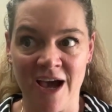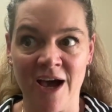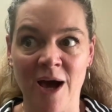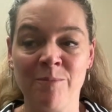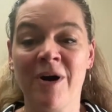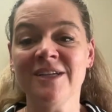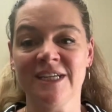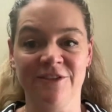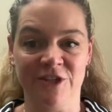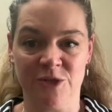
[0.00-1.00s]
a
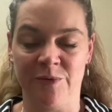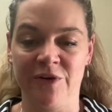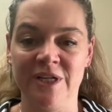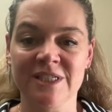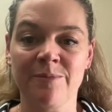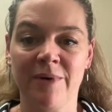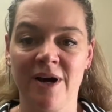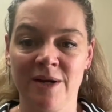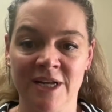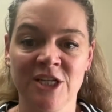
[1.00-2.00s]
positive experience,
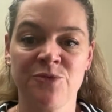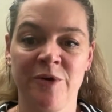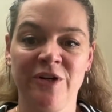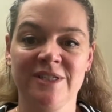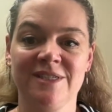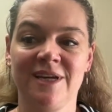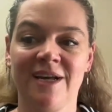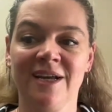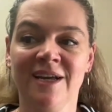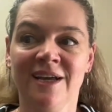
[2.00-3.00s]
an experience that